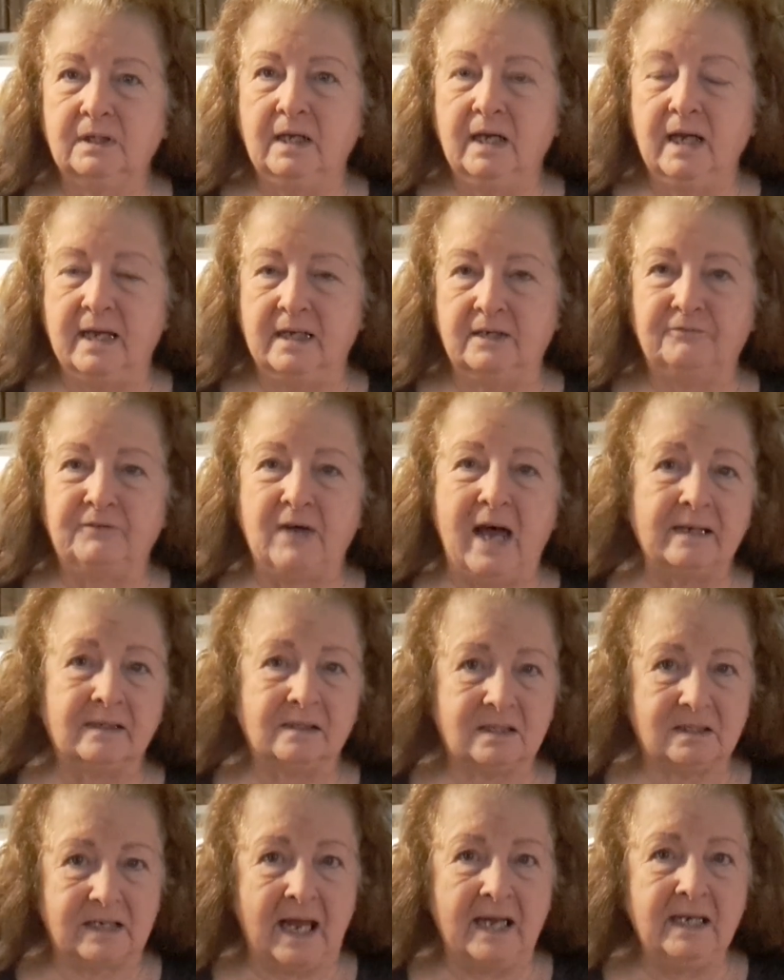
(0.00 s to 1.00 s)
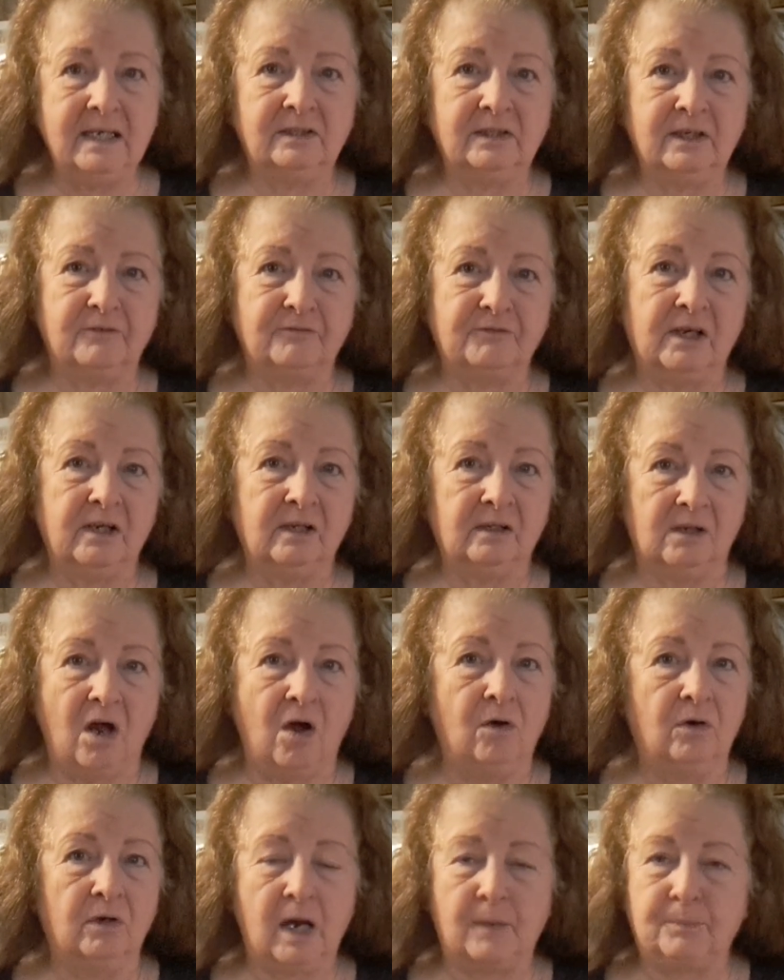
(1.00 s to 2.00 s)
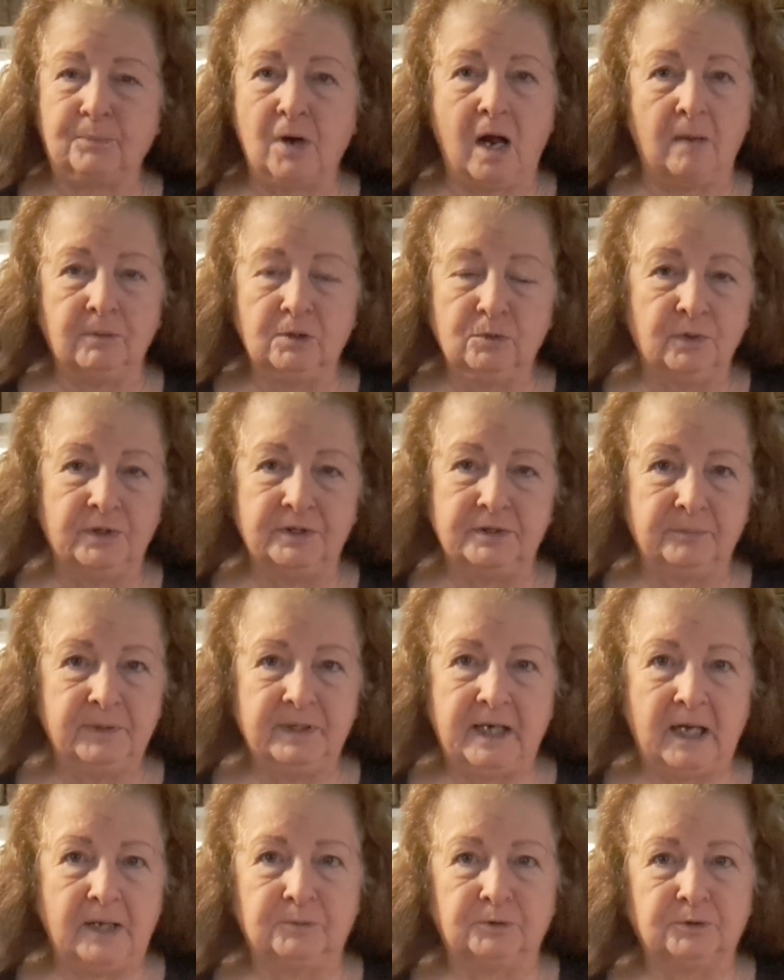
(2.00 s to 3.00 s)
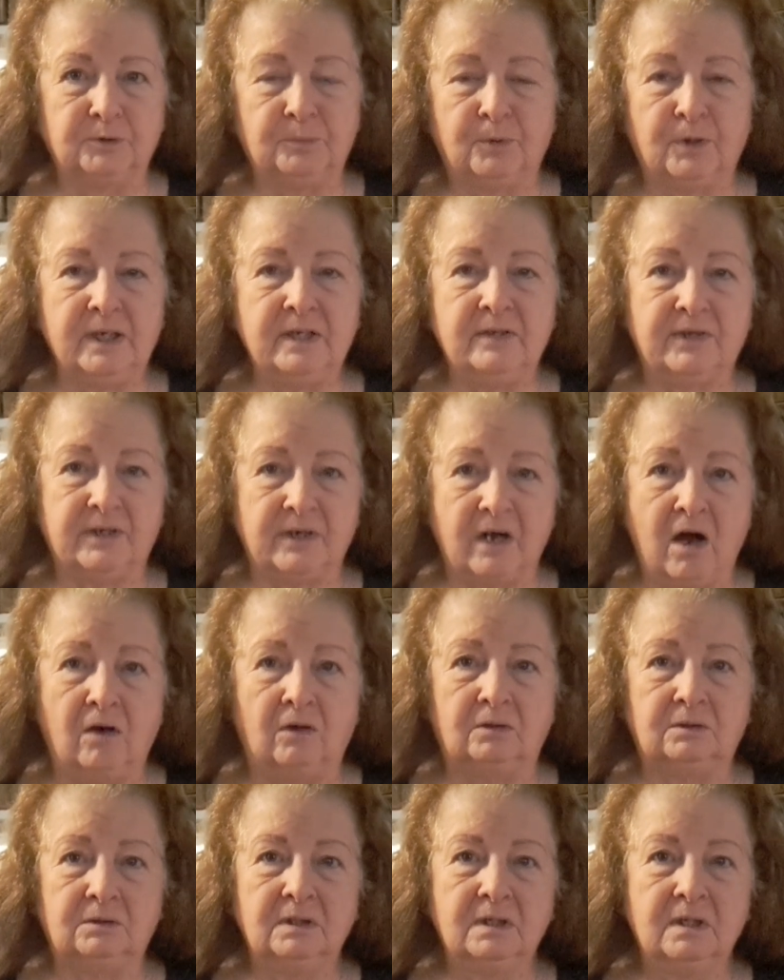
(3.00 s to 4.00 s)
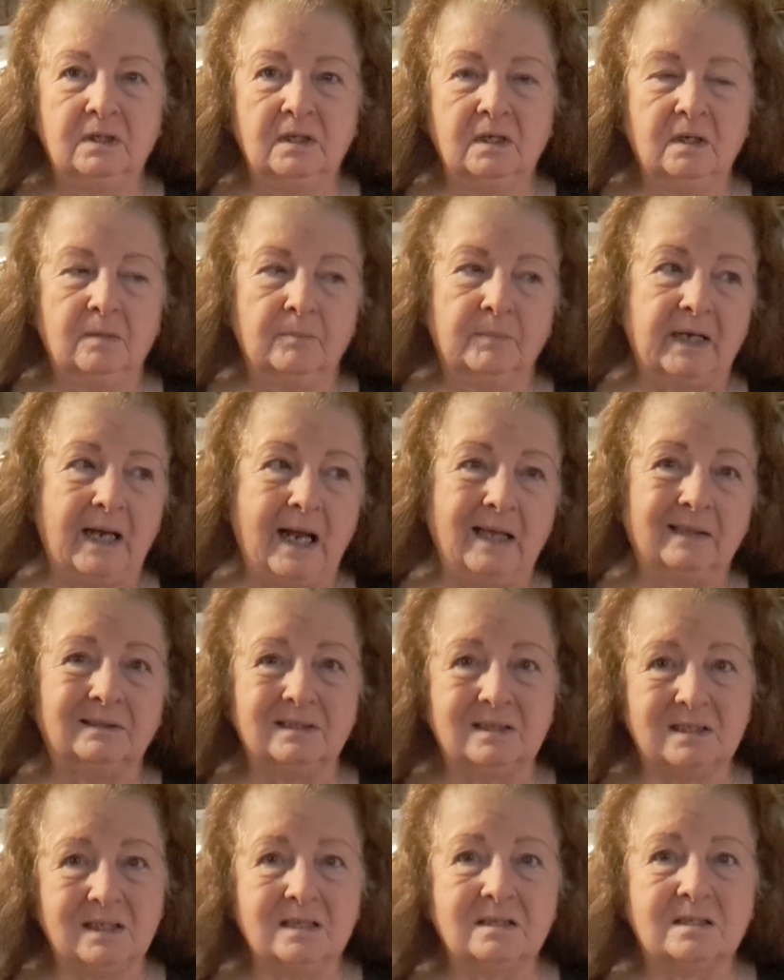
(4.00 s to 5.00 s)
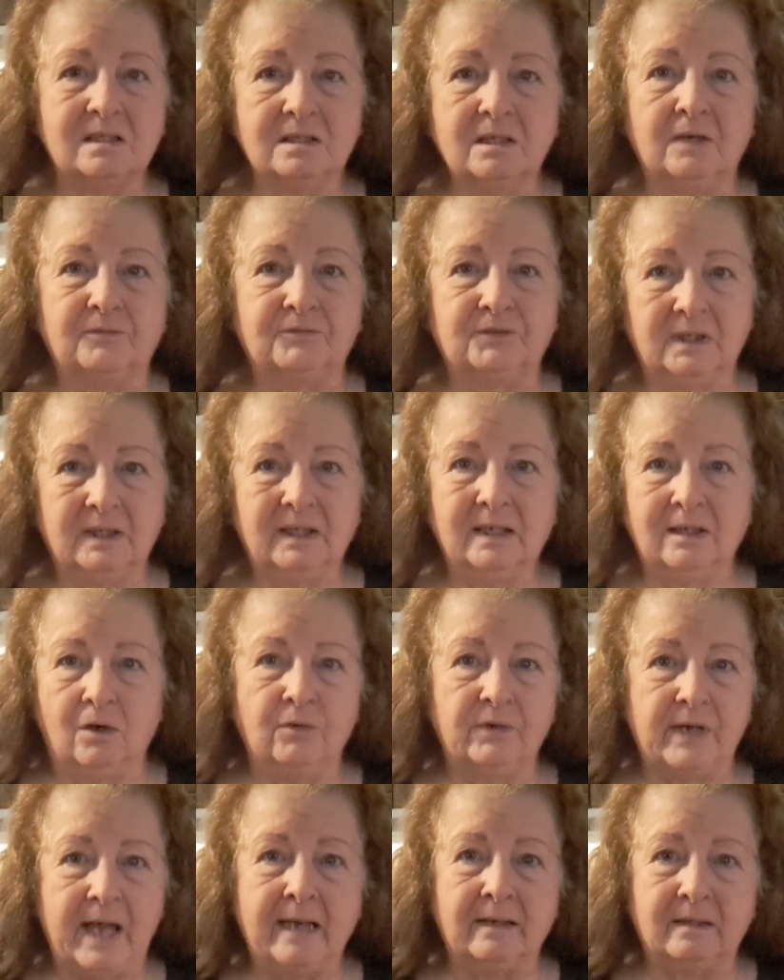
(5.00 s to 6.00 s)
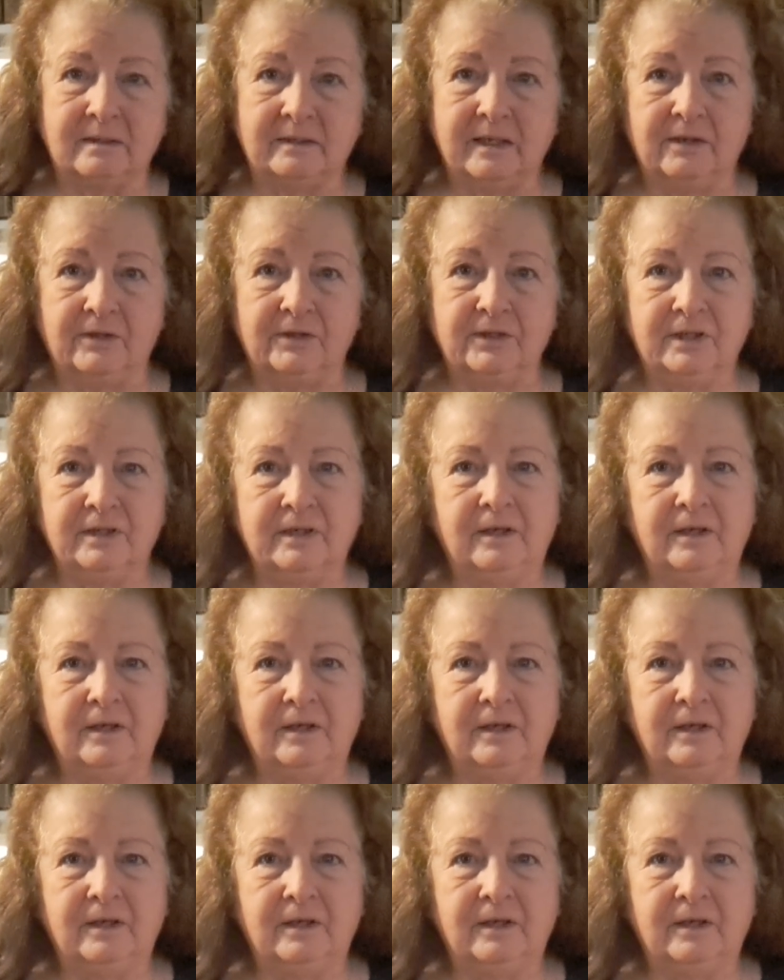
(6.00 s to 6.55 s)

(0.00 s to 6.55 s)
And if I'd have stayed there very long, I probably wouldn't have been able to breathe at all. But I had the sense enough to get on out of there,